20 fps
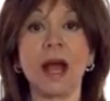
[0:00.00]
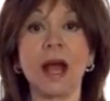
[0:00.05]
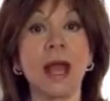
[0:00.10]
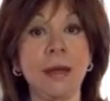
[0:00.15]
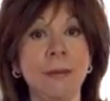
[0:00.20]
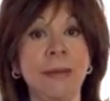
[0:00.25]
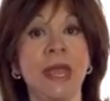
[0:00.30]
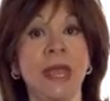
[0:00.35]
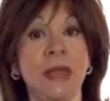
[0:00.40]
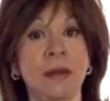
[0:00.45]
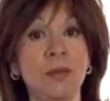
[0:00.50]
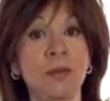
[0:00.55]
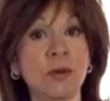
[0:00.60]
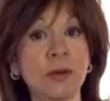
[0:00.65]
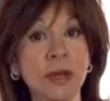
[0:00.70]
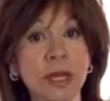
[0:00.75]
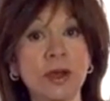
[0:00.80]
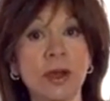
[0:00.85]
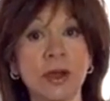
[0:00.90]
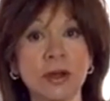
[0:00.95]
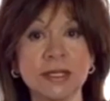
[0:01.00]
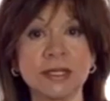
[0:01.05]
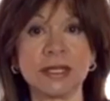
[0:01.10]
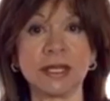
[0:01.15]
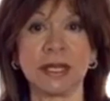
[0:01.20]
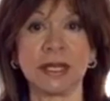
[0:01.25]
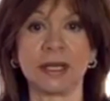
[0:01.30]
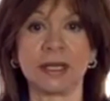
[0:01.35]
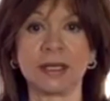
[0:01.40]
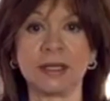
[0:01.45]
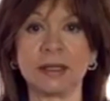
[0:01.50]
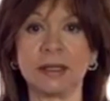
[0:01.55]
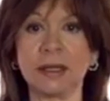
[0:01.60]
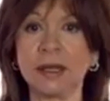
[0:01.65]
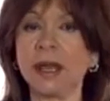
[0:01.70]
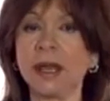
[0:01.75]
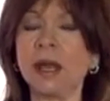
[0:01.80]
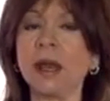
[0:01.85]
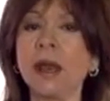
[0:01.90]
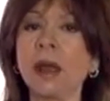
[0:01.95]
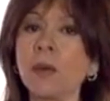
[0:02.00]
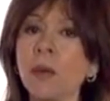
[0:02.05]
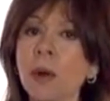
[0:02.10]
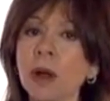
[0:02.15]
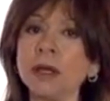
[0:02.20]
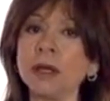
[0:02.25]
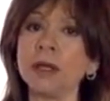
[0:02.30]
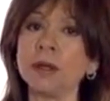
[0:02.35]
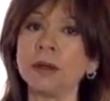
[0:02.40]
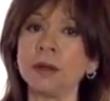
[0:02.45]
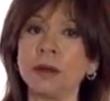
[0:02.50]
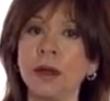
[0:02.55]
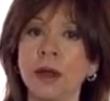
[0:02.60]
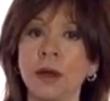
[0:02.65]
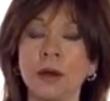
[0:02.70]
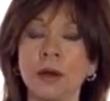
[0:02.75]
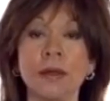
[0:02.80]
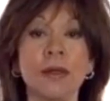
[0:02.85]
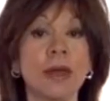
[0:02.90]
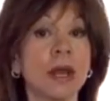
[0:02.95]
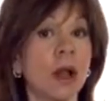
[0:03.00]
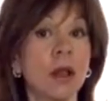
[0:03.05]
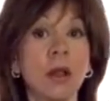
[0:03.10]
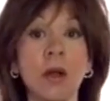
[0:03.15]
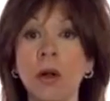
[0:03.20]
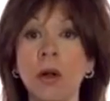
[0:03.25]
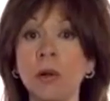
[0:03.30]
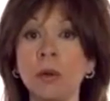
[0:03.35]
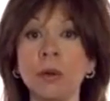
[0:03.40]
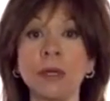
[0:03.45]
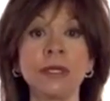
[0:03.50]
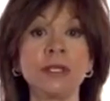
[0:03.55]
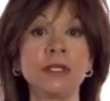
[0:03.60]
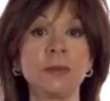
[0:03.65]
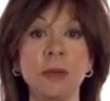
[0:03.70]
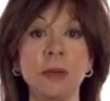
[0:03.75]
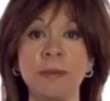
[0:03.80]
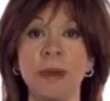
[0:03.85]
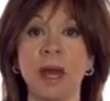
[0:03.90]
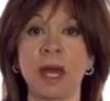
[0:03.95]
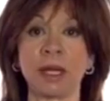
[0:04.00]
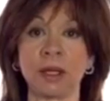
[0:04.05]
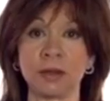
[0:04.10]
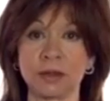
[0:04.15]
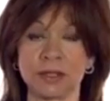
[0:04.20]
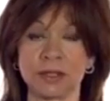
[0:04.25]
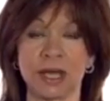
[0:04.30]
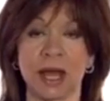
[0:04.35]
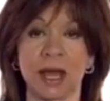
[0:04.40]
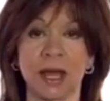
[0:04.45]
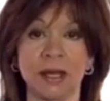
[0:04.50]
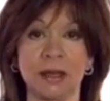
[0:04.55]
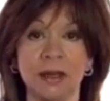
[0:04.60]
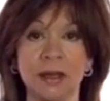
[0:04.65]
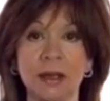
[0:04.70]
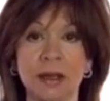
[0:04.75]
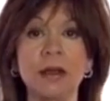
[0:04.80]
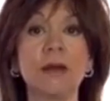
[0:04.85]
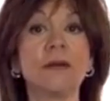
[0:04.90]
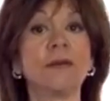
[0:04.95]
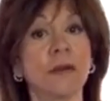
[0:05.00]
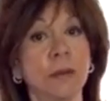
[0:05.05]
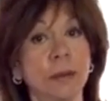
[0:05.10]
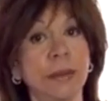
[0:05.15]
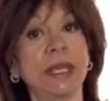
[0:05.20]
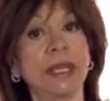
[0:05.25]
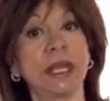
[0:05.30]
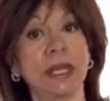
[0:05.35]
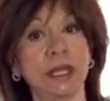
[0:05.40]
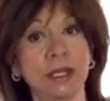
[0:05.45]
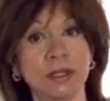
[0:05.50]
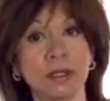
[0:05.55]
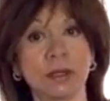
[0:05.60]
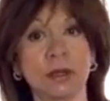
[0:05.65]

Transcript: I'm Annmarie Garcia, and I want you to know that I'll always be by your side from beginning